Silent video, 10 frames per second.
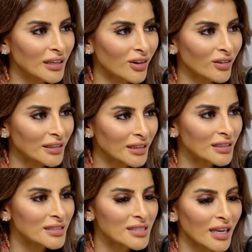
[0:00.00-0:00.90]
it all in
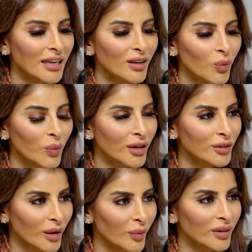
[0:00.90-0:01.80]
and saying, where do
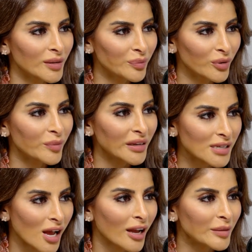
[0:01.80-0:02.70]
I want to put my
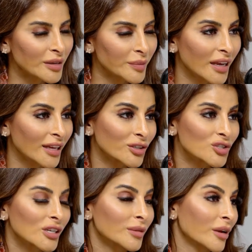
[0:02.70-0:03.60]
time and my
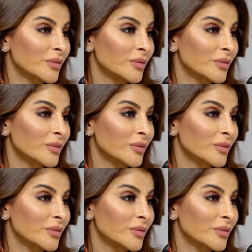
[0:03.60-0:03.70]
energy and my